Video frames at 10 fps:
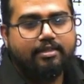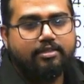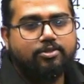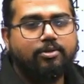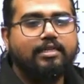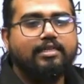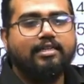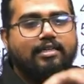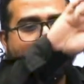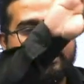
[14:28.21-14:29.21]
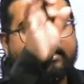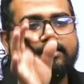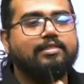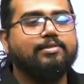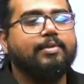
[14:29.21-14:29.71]
So India
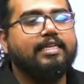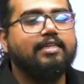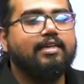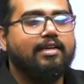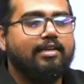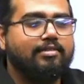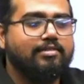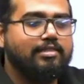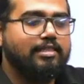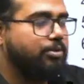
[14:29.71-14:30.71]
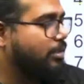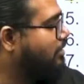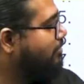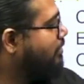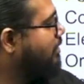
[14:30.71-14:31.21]
reaches many
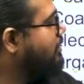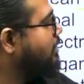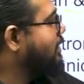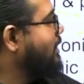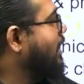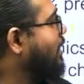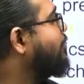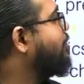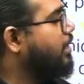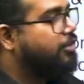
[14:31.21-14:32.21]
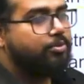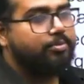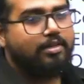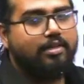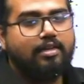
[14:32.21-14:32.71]
situation where CIL failed
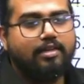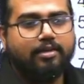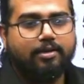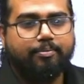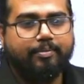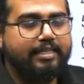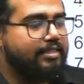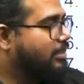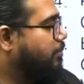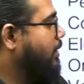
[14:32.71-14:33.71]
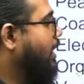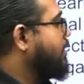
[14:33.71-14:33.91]
to meet the supply,